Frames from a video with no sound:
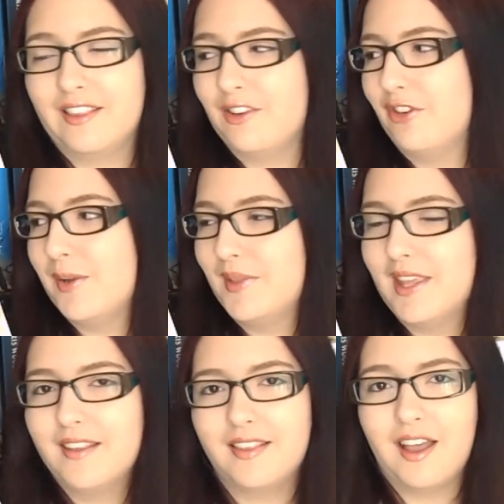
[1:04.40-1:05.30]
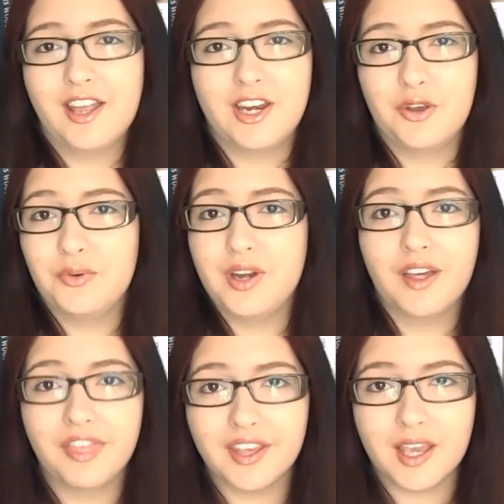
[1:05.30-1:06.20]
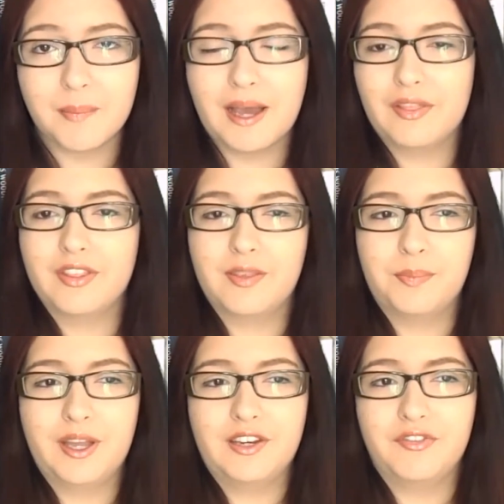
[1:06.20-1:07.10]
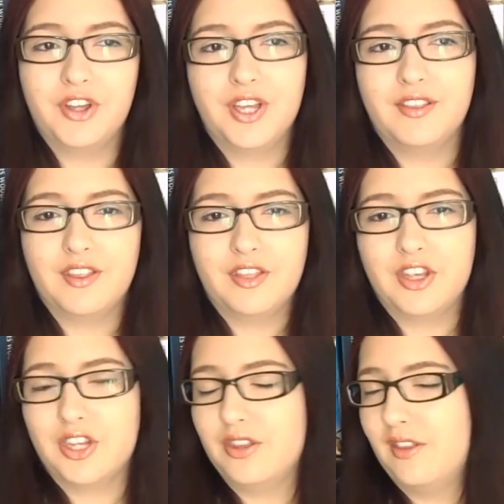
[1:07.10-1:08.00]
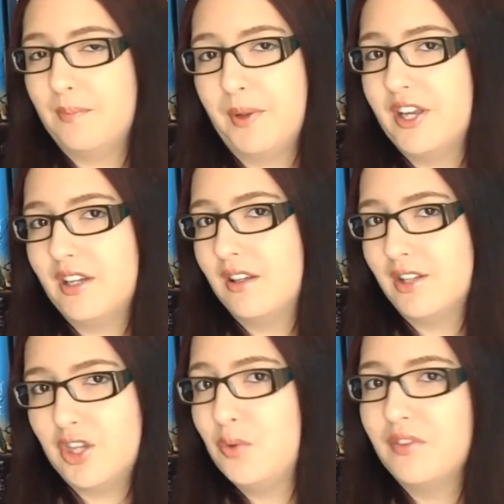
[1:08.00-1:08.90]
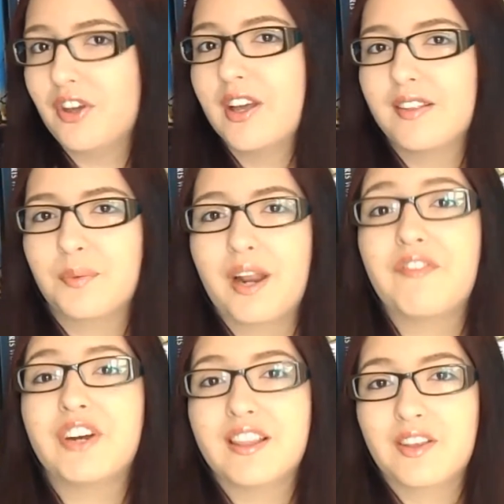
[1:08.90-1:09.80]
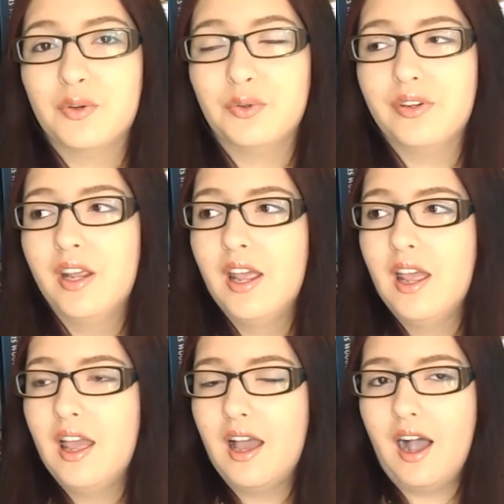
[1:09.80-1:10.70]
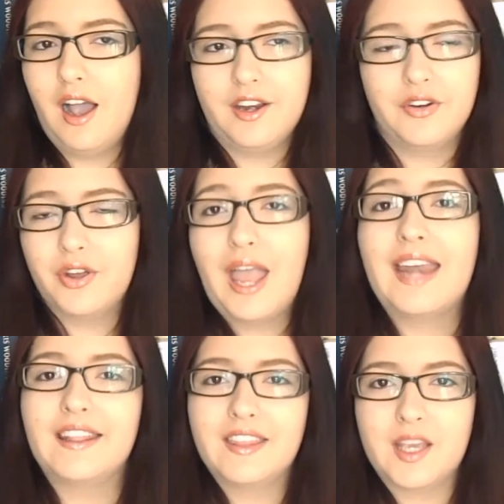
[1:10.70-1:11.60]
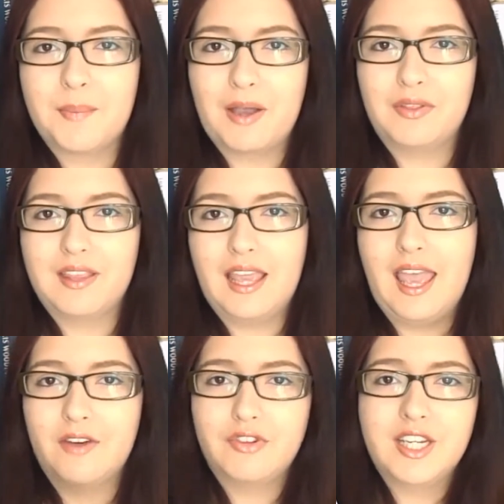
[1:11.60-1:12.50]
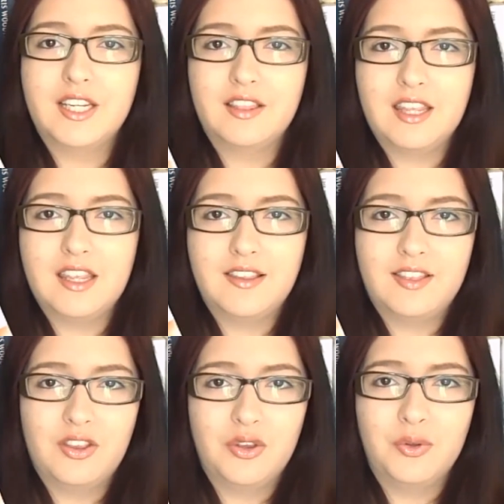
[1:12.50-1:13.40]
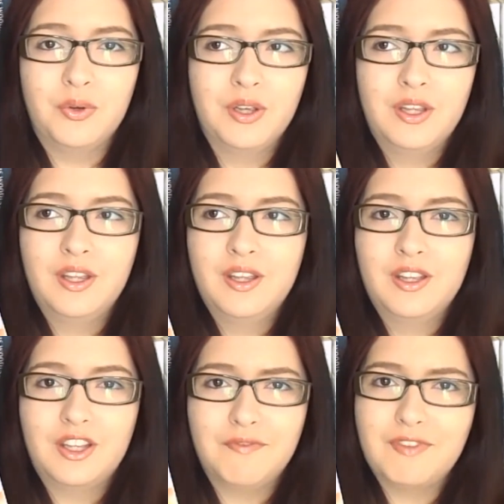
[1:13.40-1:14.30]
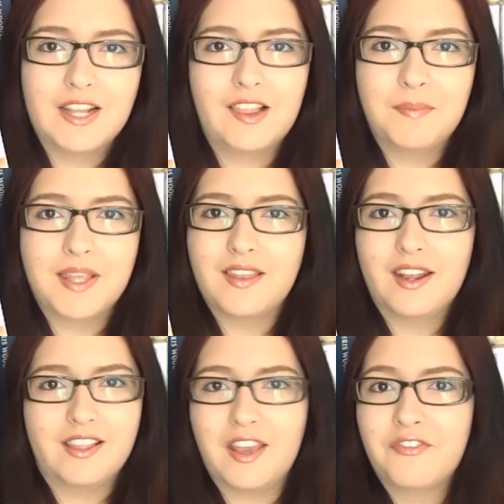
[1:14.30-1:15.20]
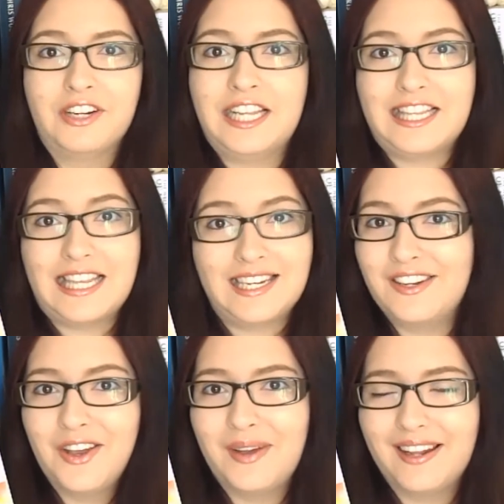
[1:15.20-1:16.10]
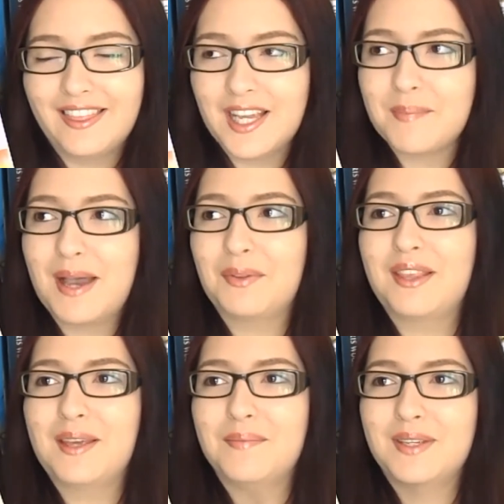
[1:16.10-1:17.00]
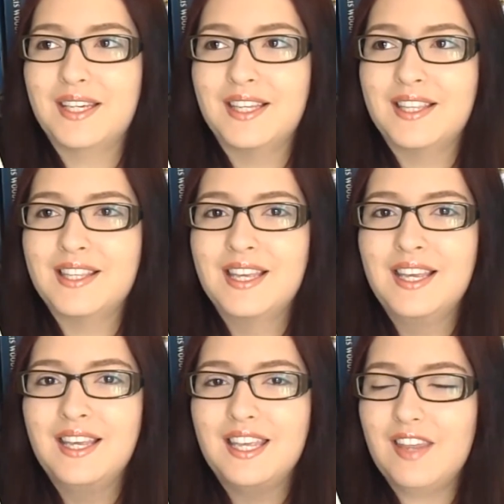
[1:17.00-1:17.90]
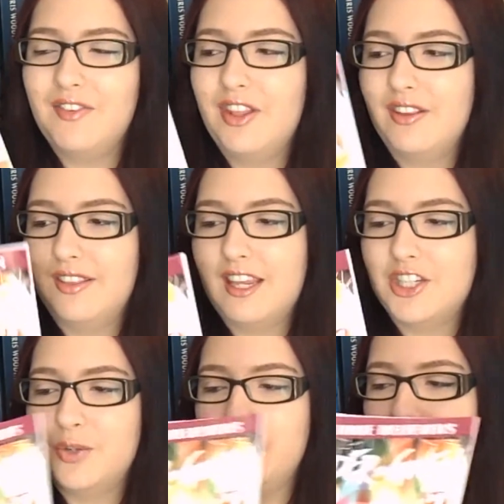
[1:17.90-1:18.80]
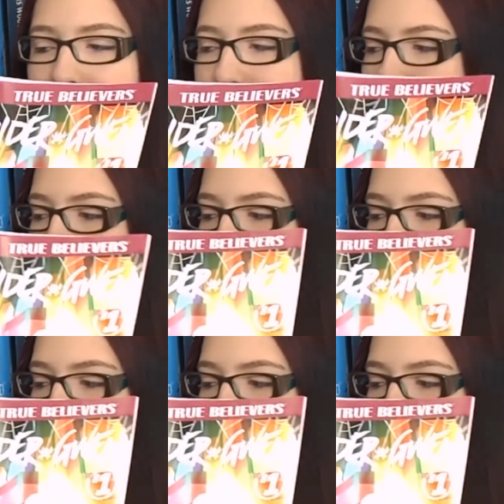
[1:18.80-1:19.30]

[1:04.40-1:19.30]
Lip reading: disagree with this. I know nothing about the Spider-Verse, the Spider Universe, whatever it's called. I don't know anything about it, and reading these two convinced me that I definitely didn't know anything about it, because even though it's issue one and issue